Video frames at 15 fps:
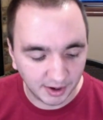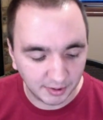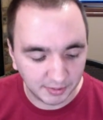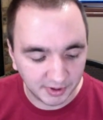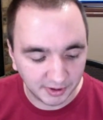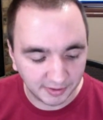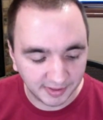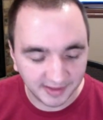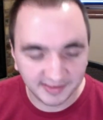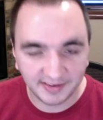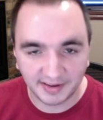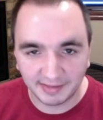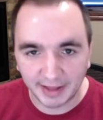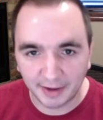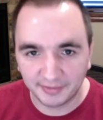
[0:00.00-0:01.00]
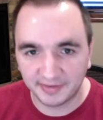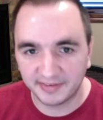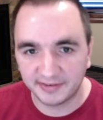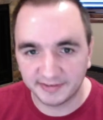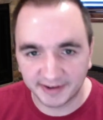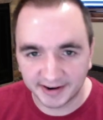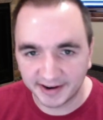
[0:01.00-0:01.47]
This allows us
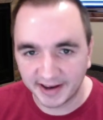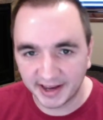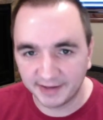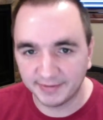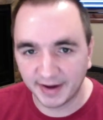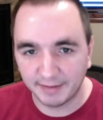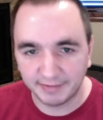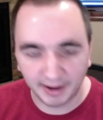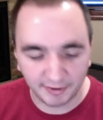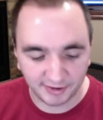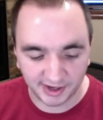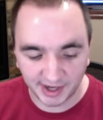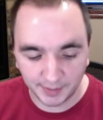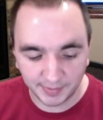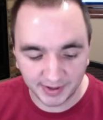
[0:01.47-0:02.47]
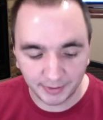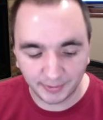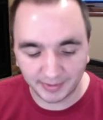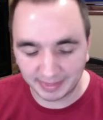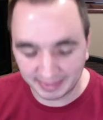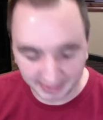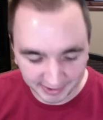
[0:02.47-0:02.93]
to run an Inc. 5000 company
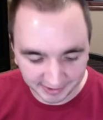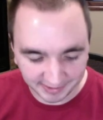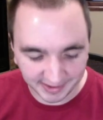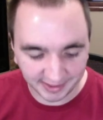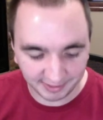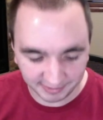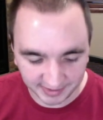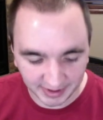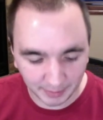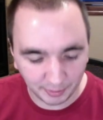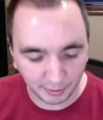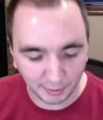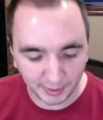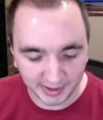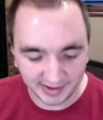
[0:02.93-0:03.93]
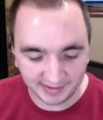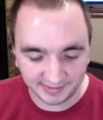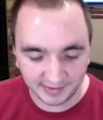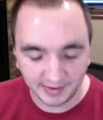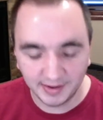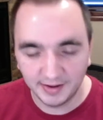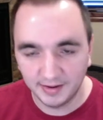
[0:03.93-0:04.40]
with literally 3 employees,
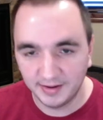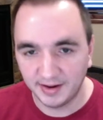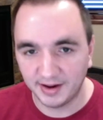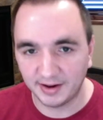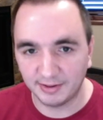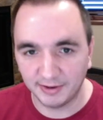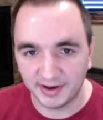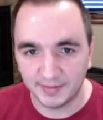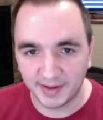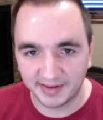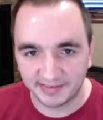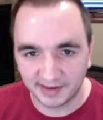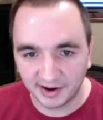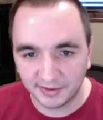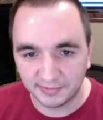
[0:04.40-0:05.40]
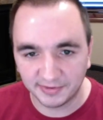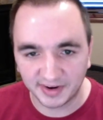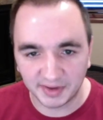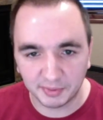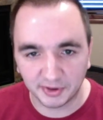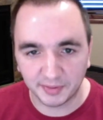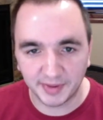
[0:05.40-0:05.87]
including myself. We're
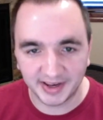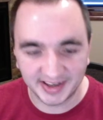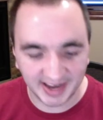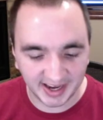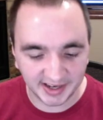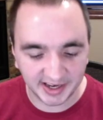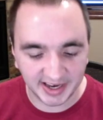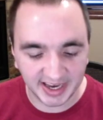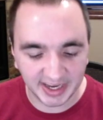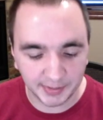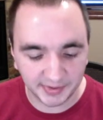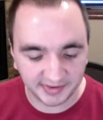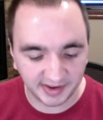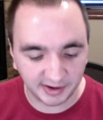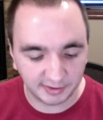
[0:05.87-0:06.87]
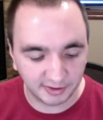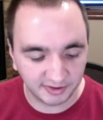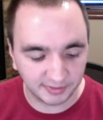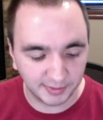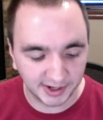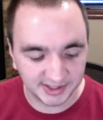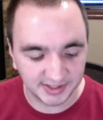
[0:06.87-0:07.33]
able to maintain an 80%
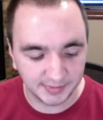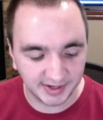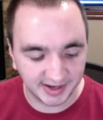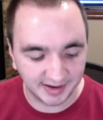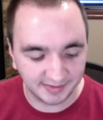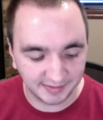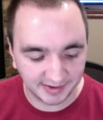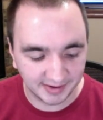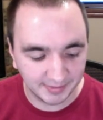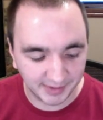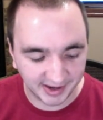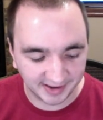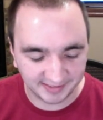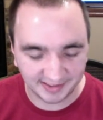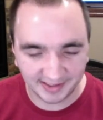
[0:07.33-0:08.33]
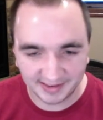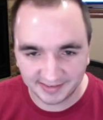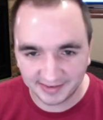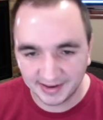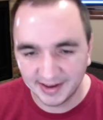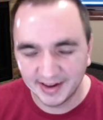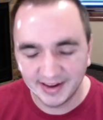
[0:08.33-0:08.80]
gross margin because of
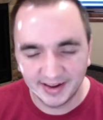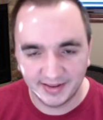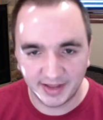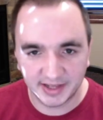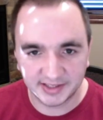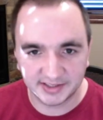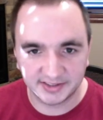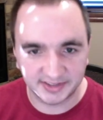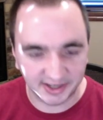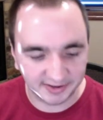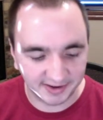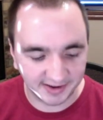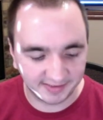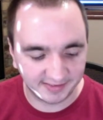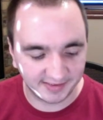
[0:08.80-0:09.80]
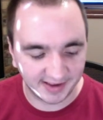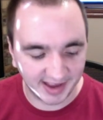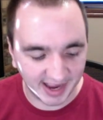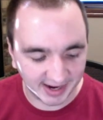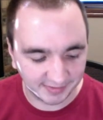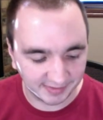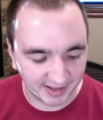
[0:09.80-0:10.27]
this, and that just generates a
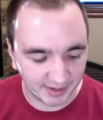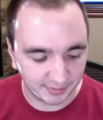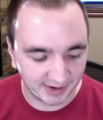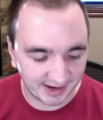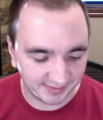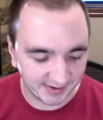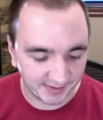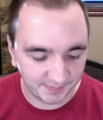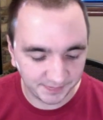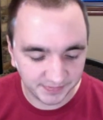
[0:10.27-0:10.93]
heck of a lot of profit.